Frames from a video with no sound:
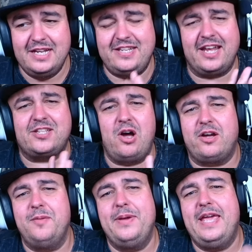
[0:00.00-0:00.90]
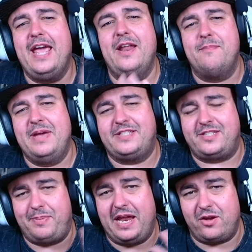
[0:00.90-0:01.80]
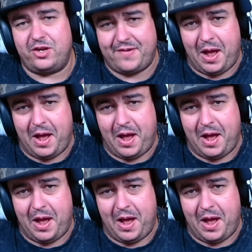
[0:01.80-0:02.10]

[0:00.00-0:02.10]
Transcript: TikTok can be hit and miss depending on your